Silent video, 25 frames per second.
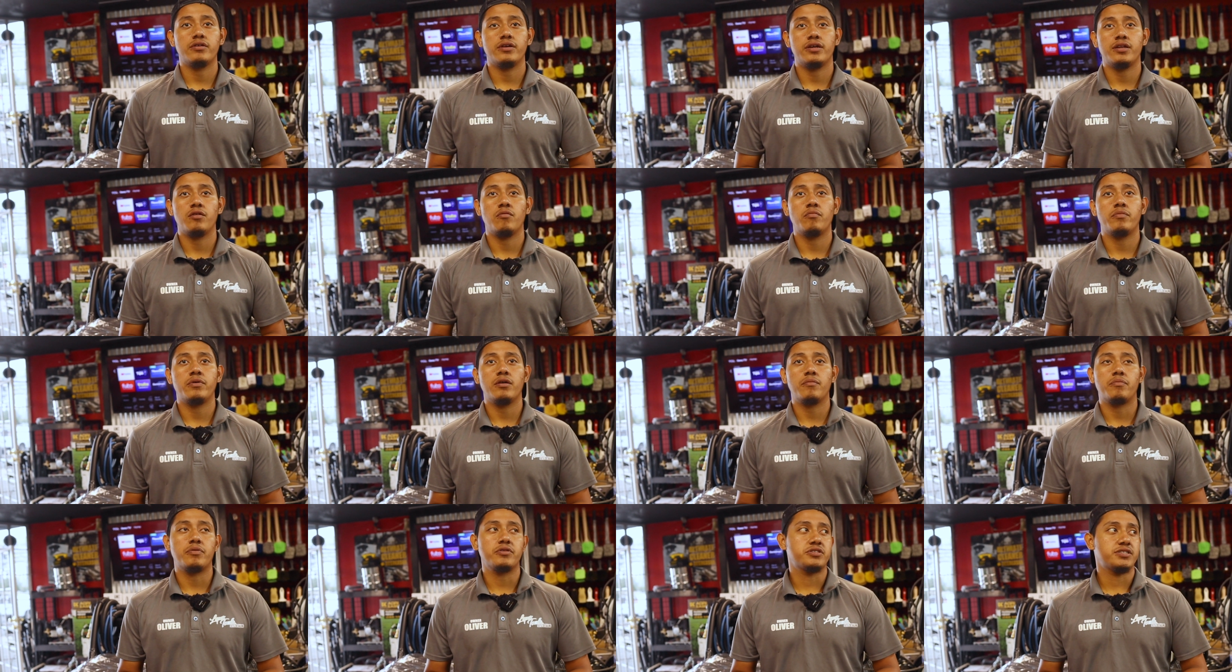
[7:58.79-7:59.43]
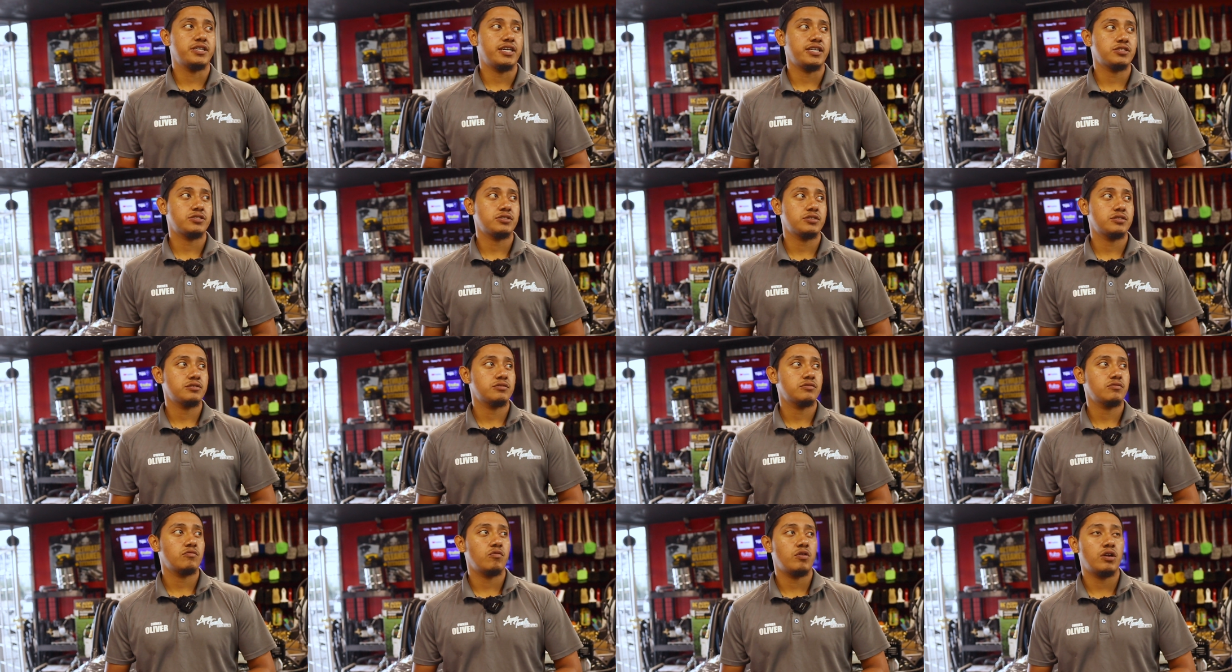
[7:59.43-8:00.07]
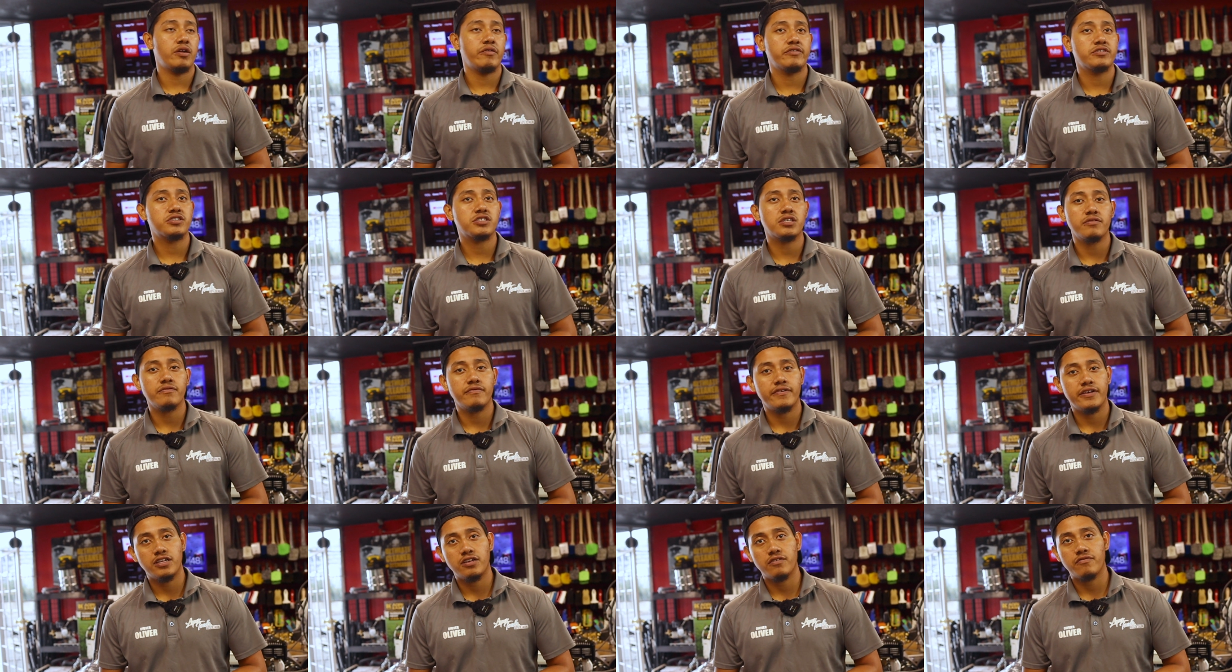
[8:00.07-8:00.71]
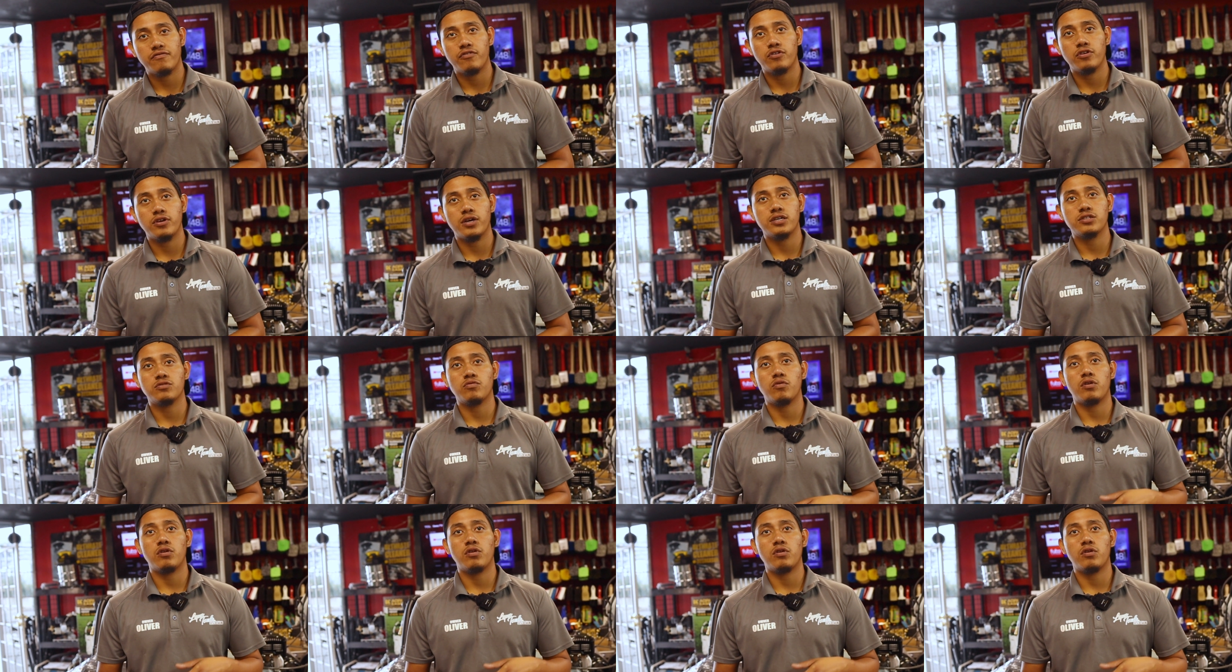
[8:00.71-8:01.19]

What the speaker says: and it'll be a protection. Whatever is convenient for you guys,